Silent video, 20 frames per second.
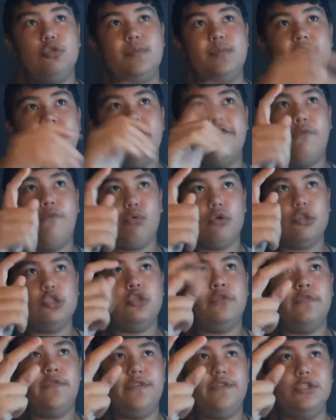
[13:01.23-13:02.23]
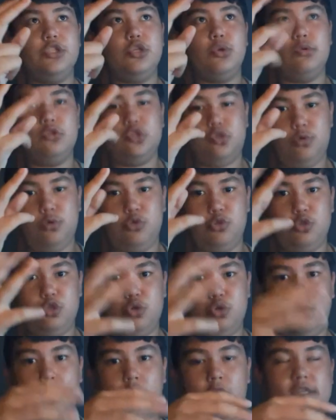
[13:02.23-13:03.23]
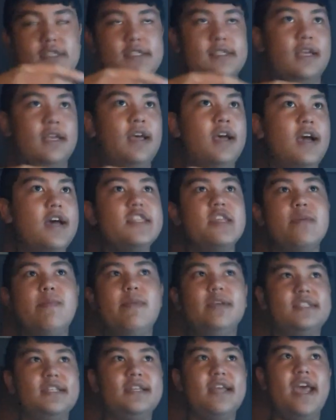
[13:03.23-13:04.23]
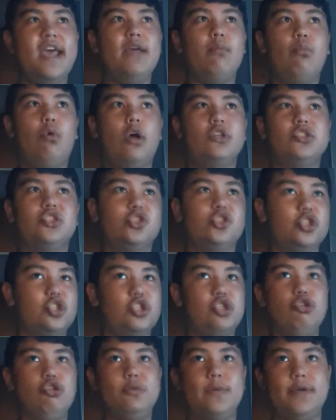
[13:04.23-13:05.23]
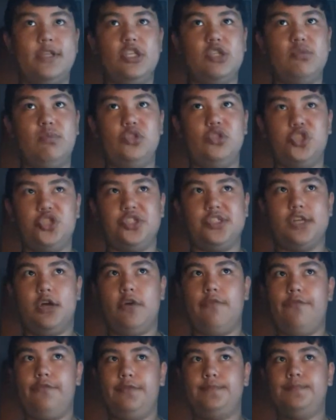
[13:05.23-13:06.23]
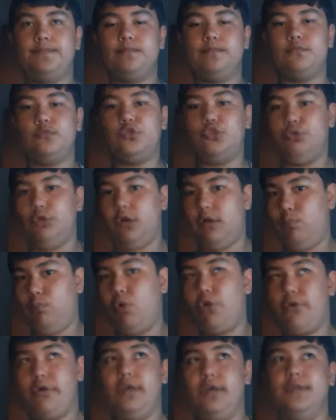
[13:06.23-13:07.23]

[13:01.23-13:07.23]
being 42, 52, and 202 watts. The missing 8 watts is just used by the switch itself. Do not worry.